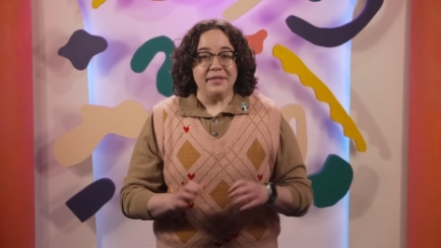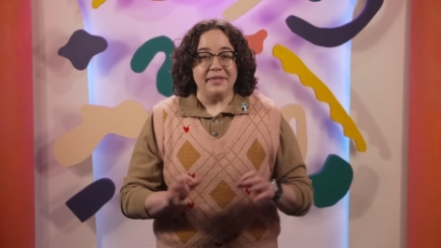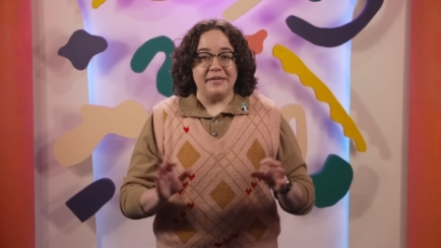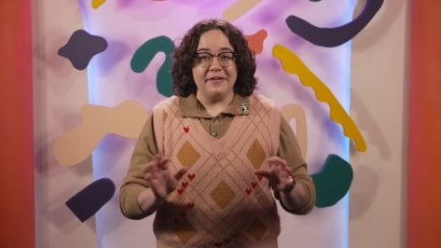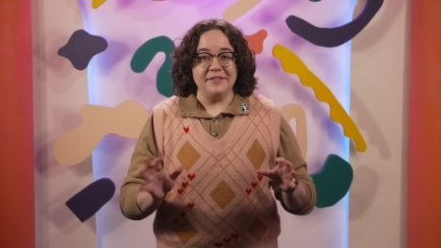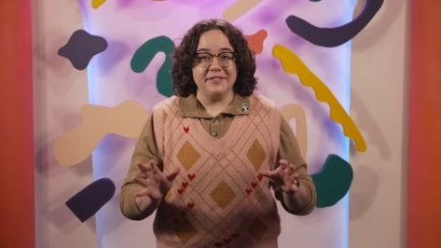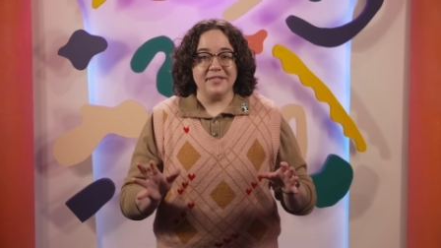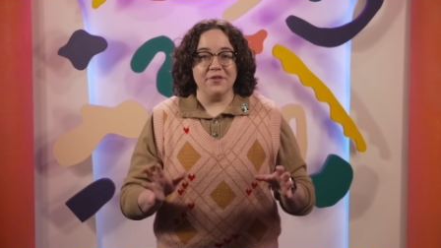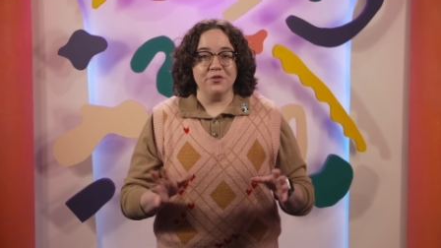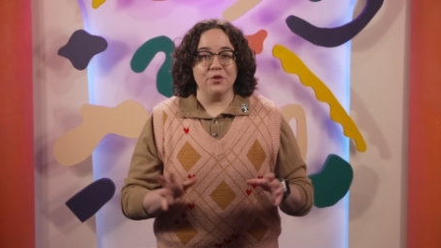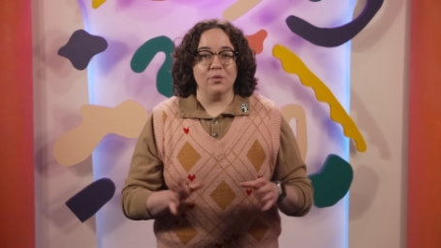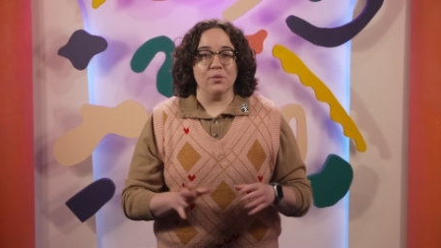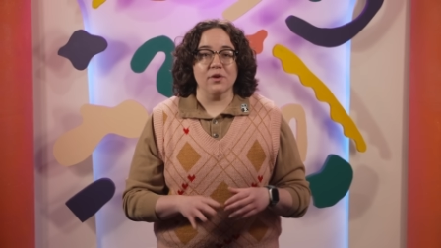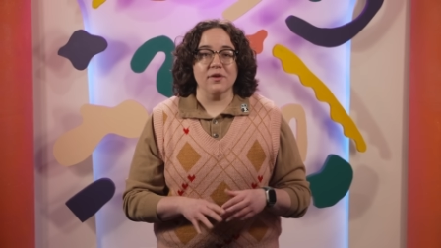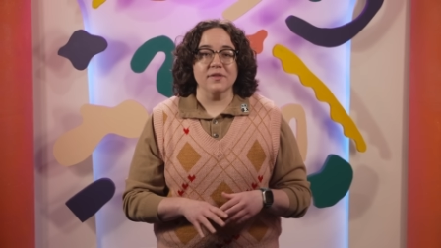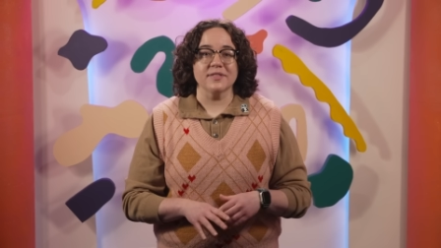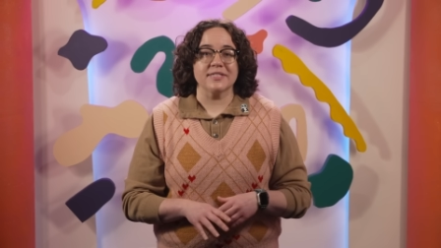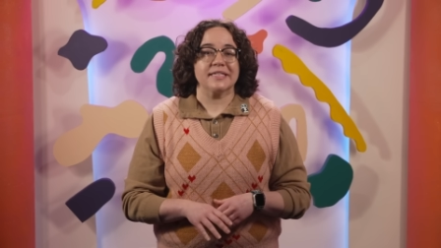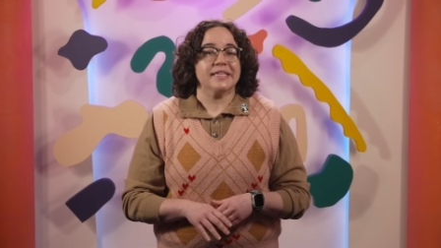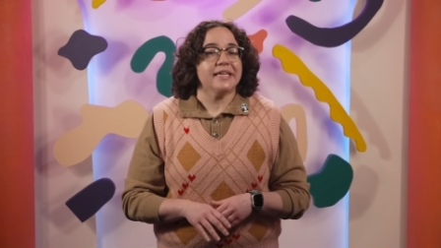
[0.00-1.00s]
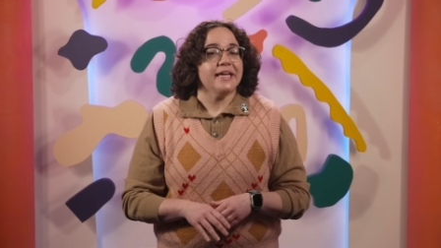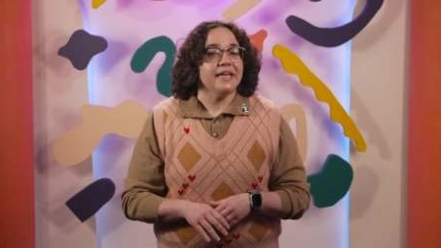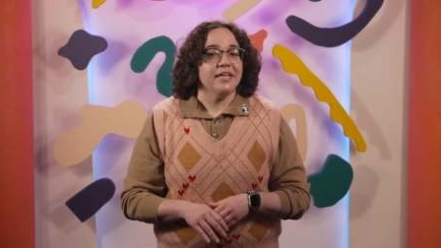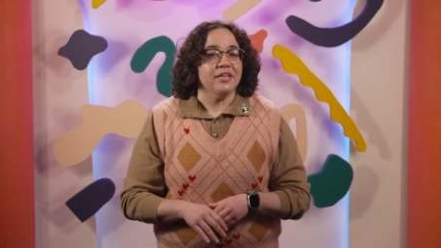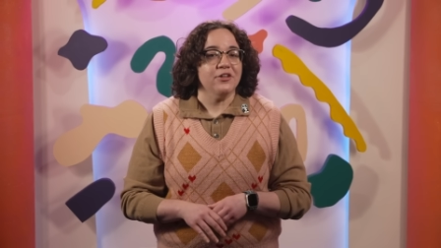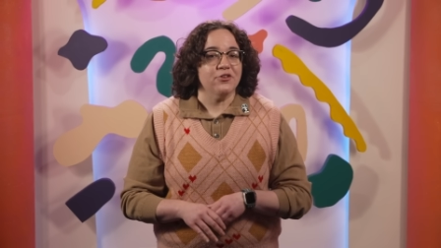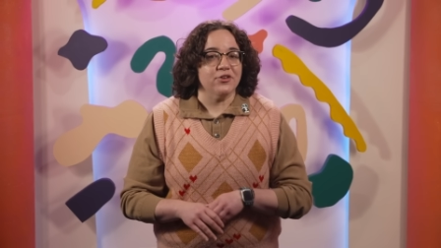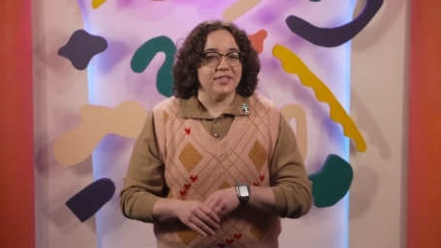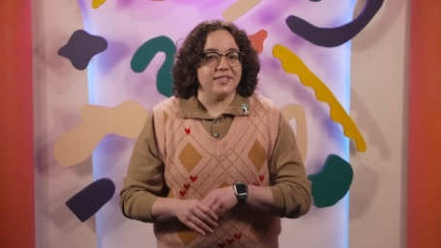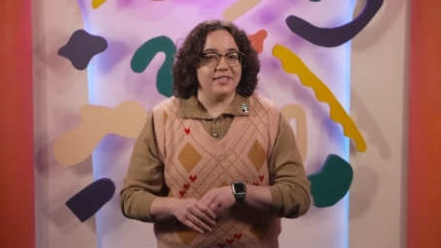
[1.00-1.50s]
Here's how the world's
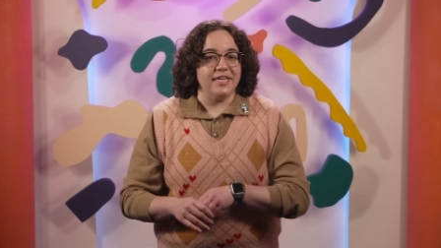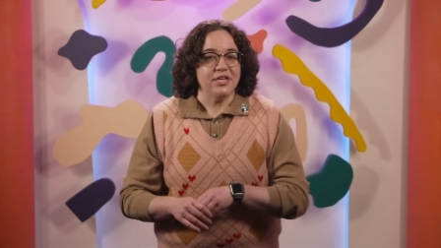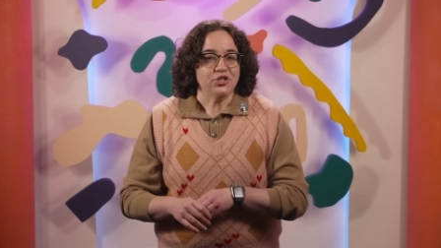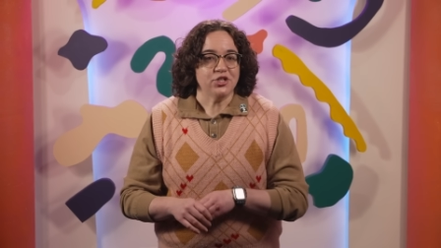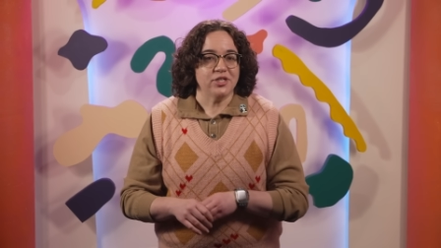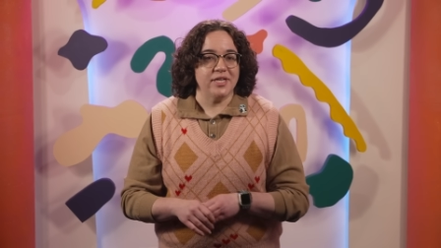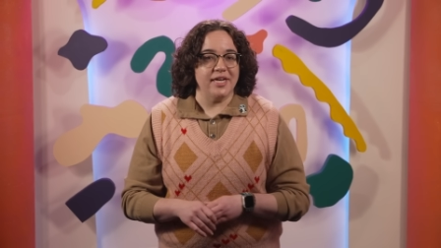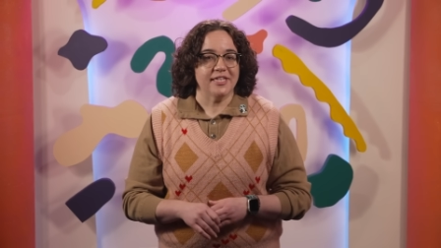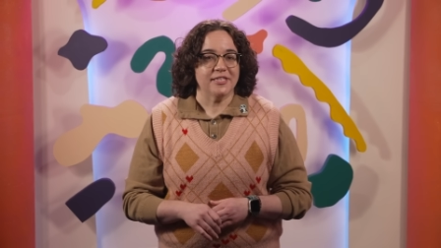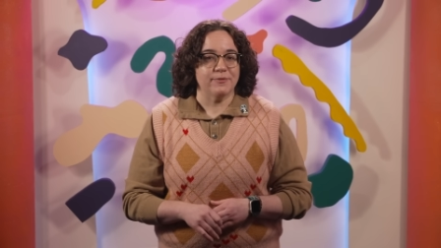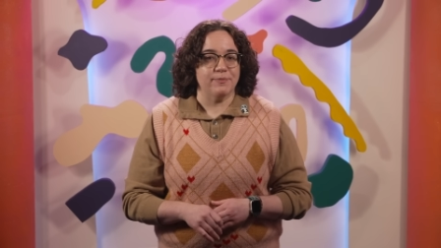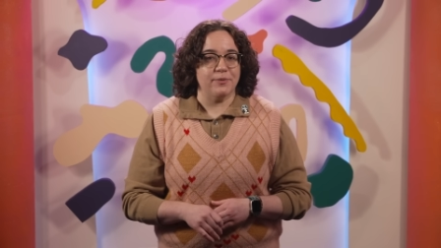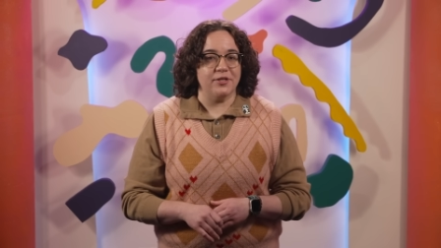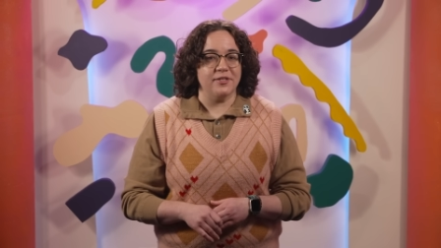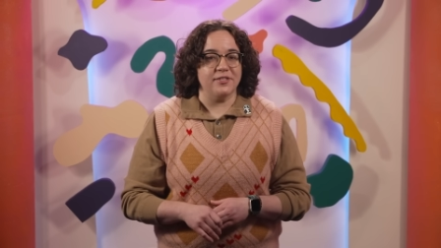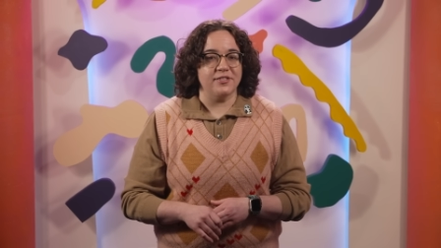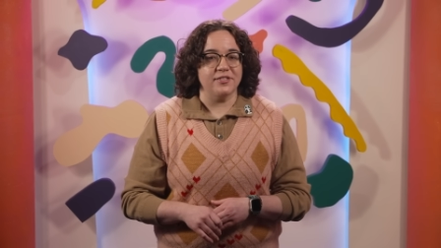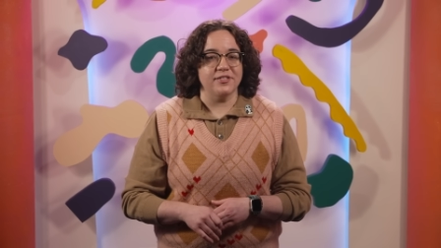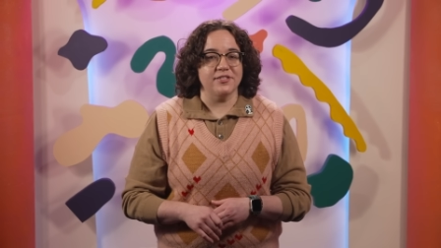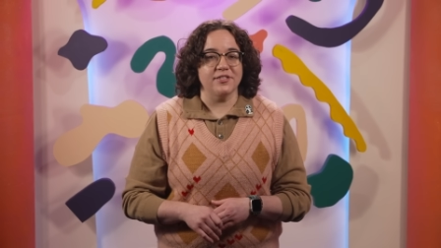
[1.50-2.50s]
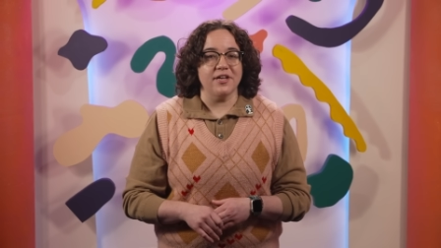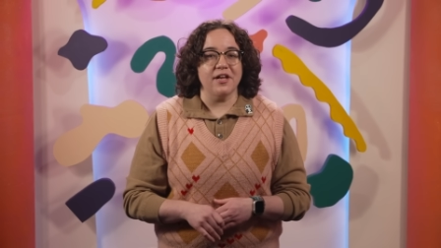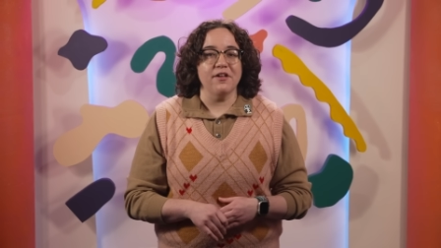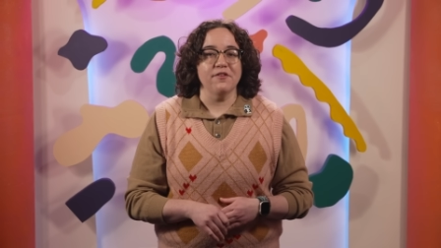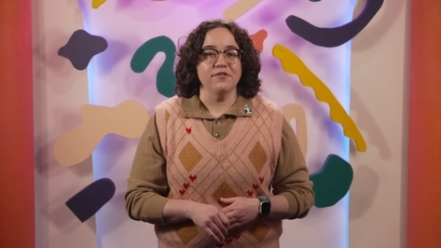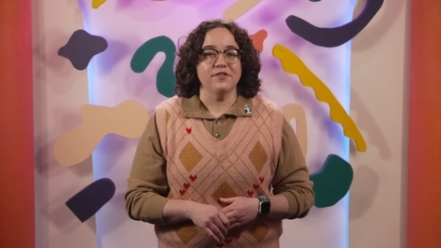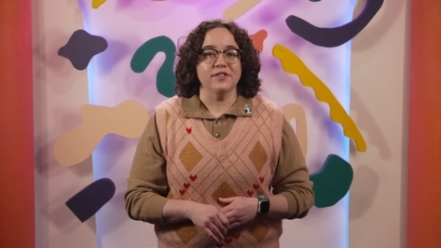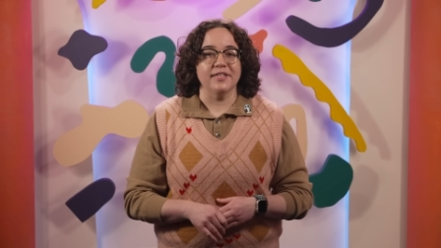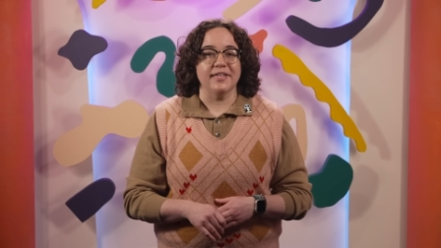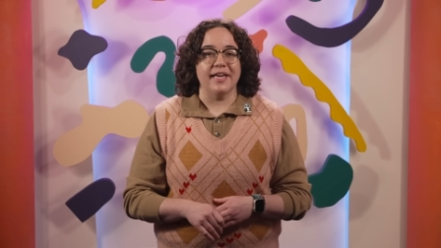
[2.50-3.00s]
leading crustacean experts
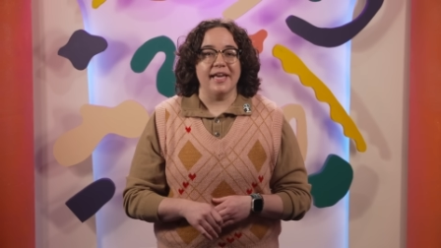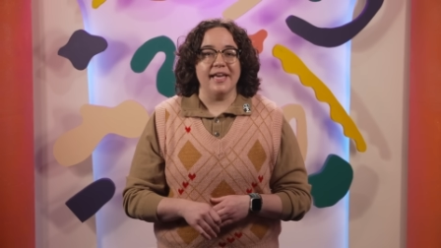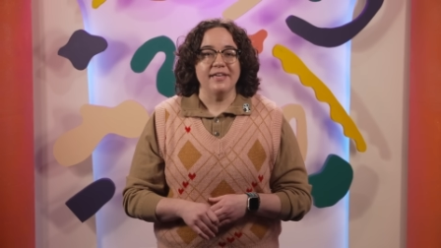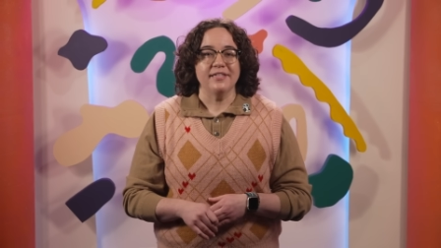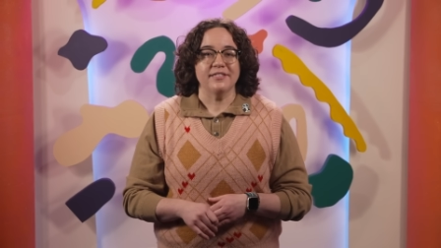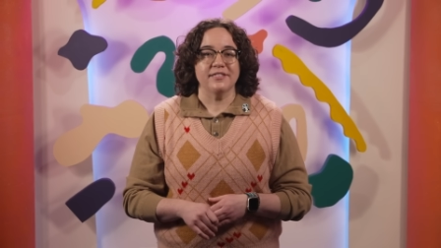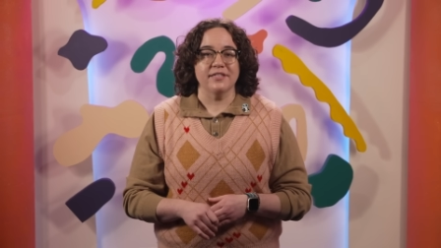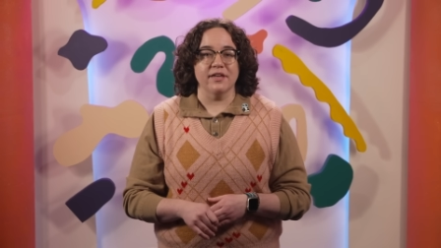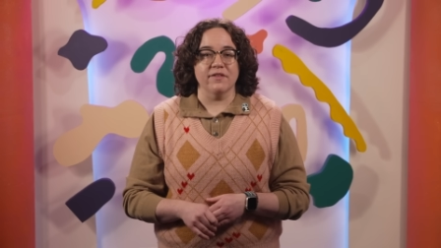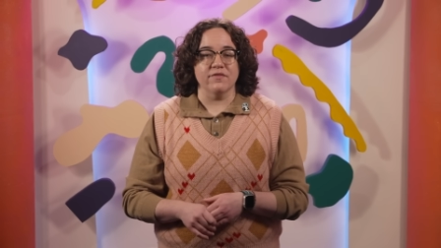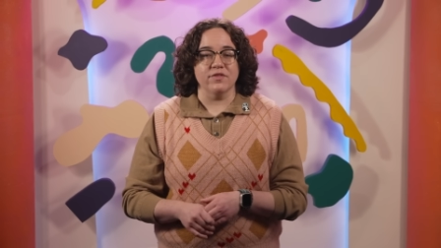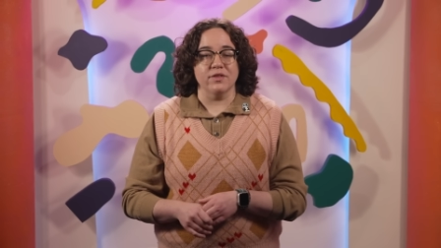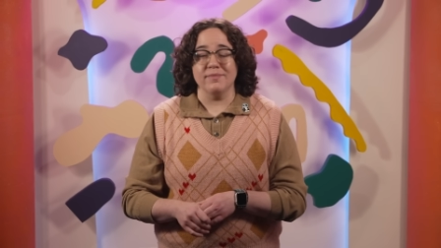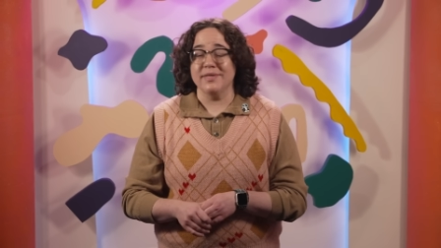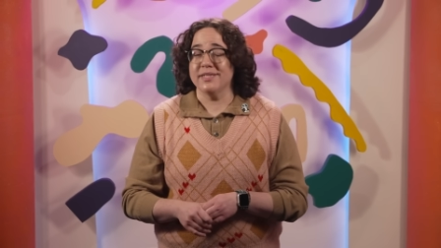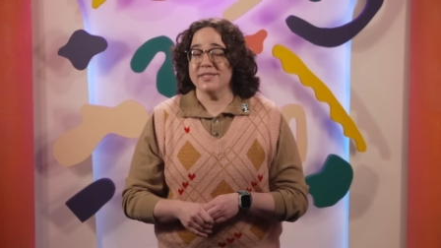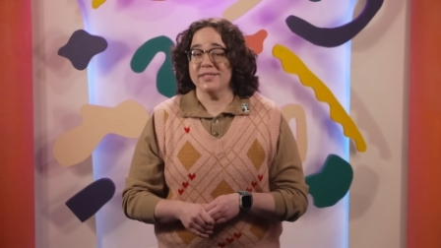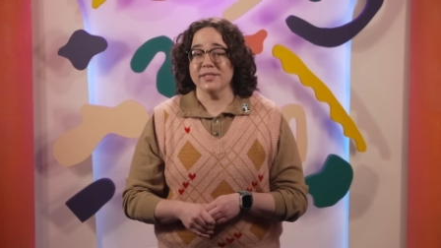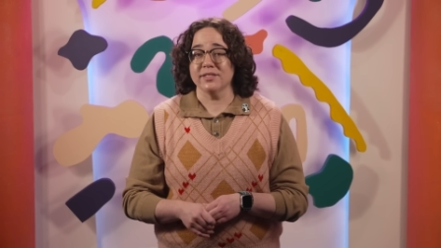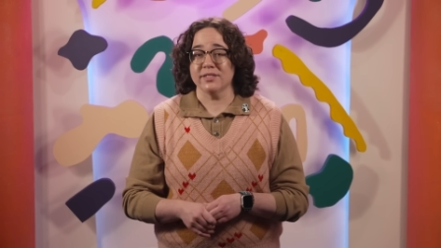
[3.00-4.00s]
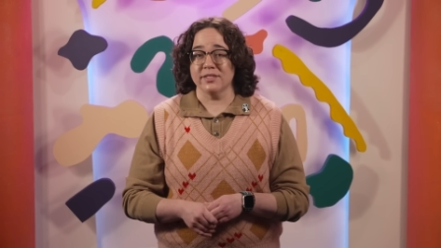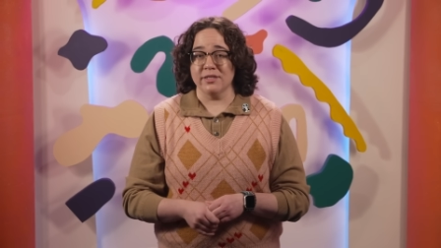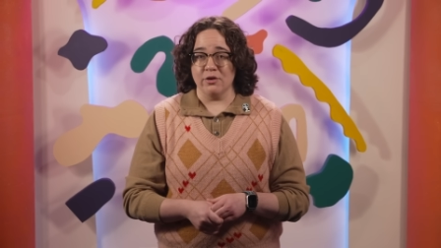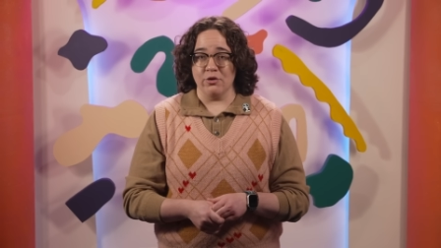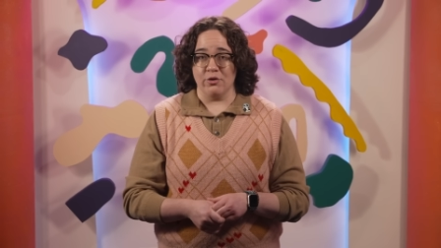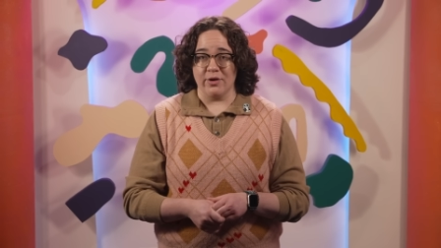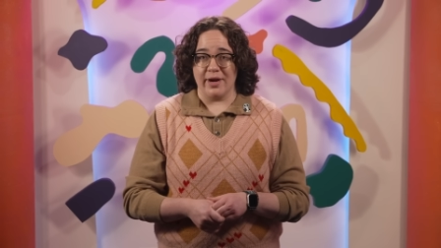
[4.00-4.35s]
solved the case of the missing snow